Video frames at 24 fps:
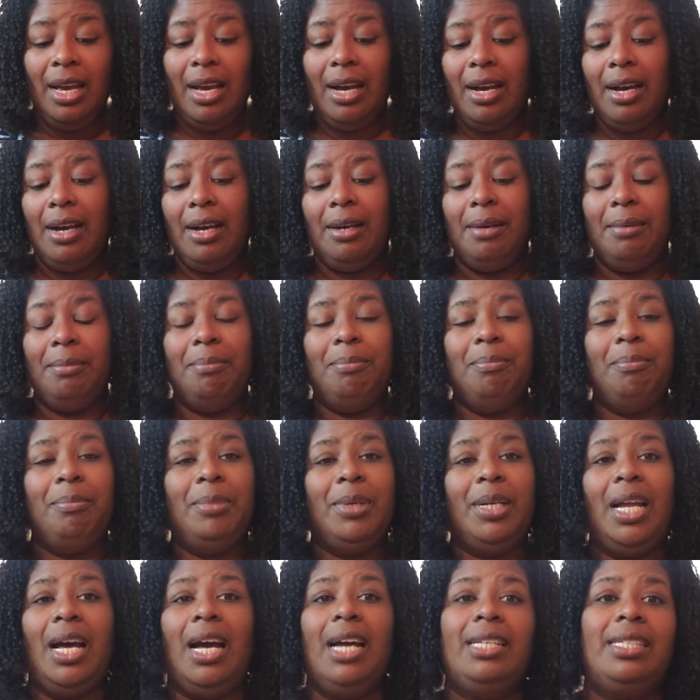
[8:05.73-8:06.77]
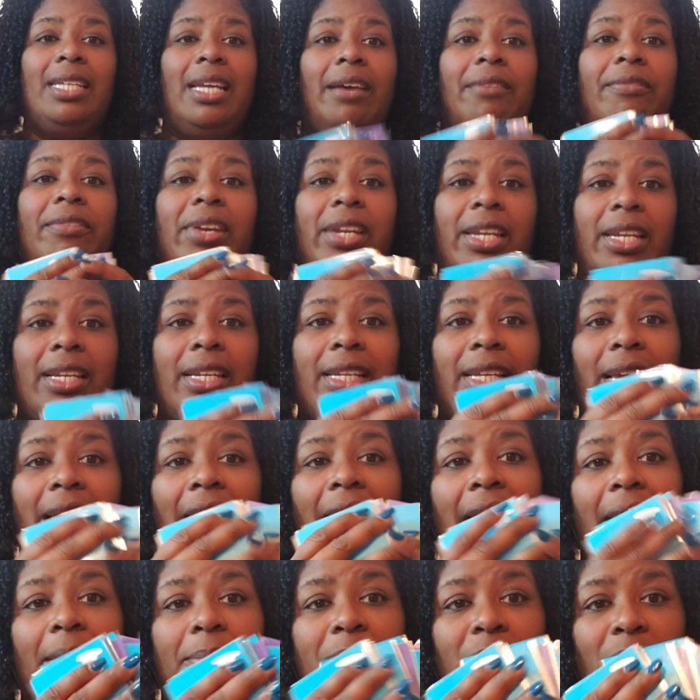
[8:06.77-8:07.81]
But I definitely,
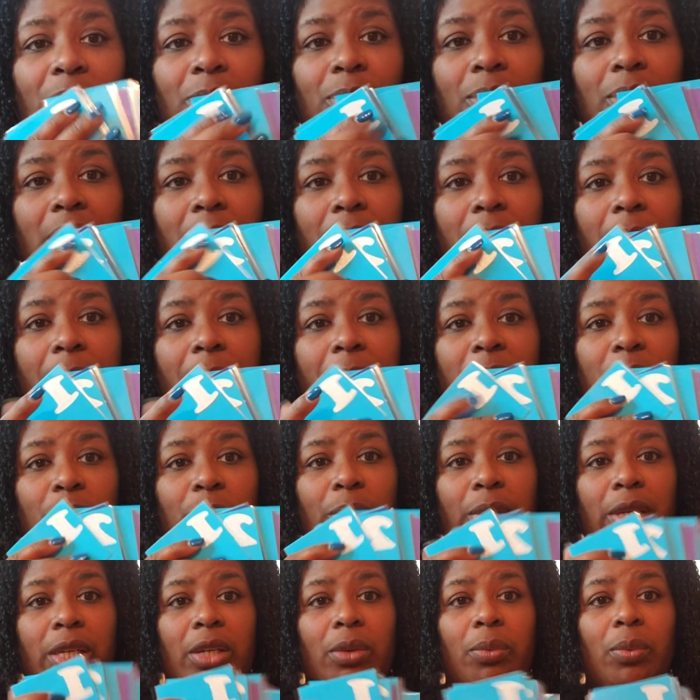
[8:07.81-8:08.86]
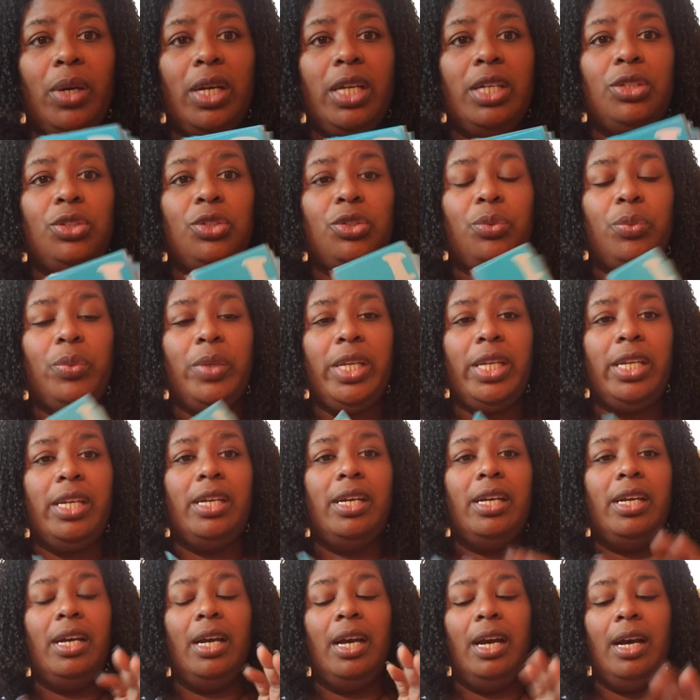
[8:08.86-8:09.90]
absolutely will be doing the 100-week